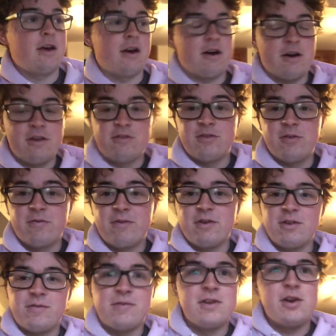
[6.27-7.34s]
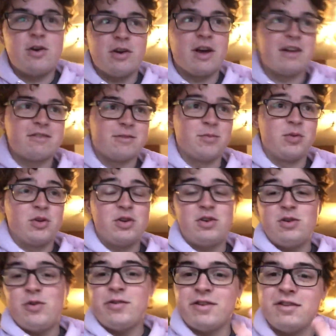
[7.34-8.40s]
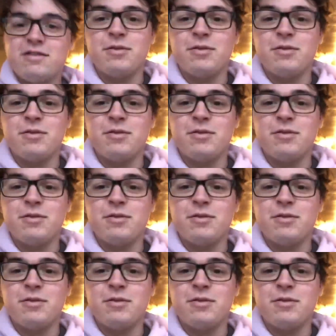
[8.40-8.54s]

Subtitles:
Alright, so for this video I got some good news and